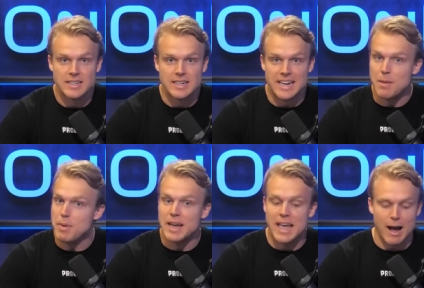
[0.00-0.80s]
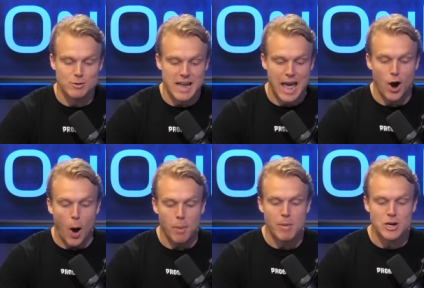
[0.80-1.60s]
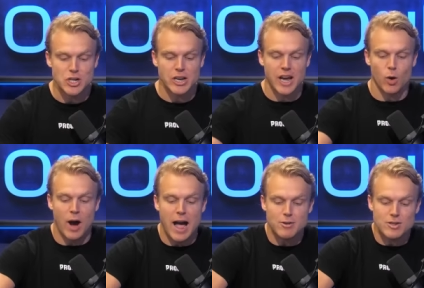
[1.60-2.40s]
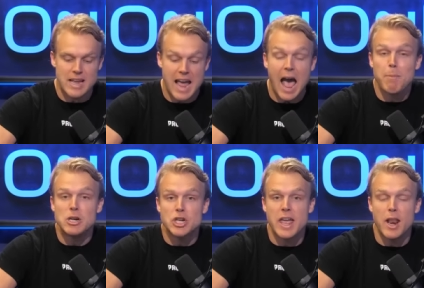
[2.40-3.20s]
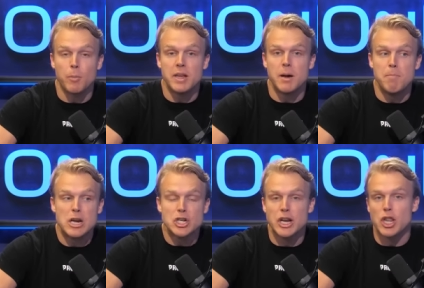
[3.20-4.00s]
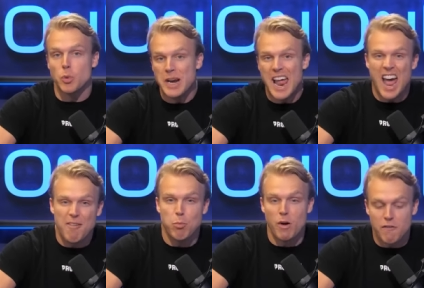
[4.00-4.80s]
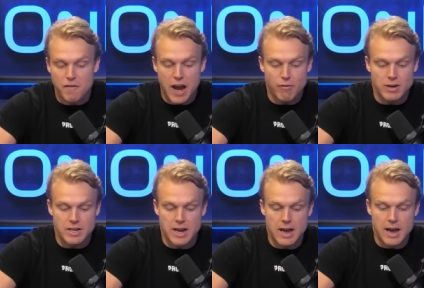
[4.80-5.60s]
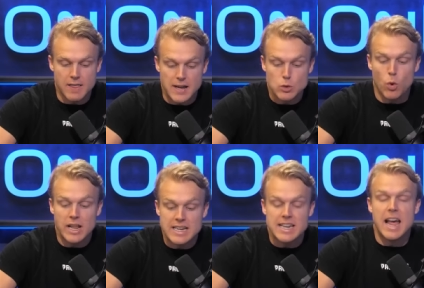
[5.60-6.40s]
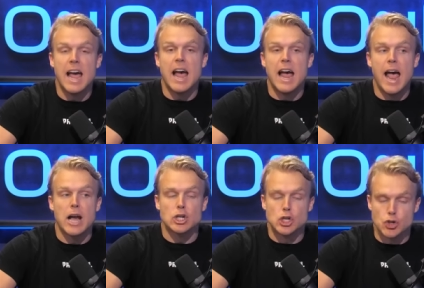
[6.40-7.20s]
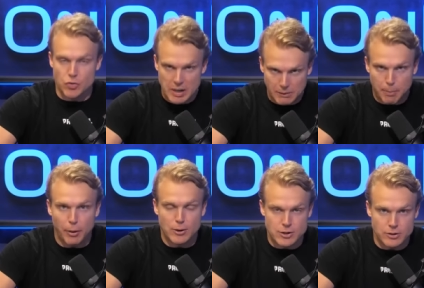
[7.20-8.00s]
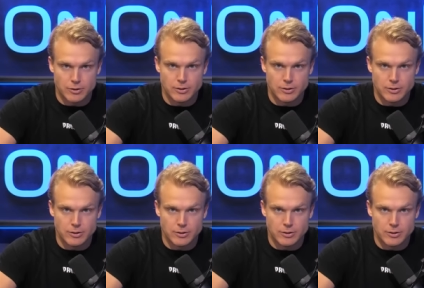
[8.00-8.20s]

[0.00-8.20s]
in the big house. Ann Arbor, Michigan. You got Ohio State at Michigan. It'll be a Michigan three and a half point favorite. This one is extremely personal,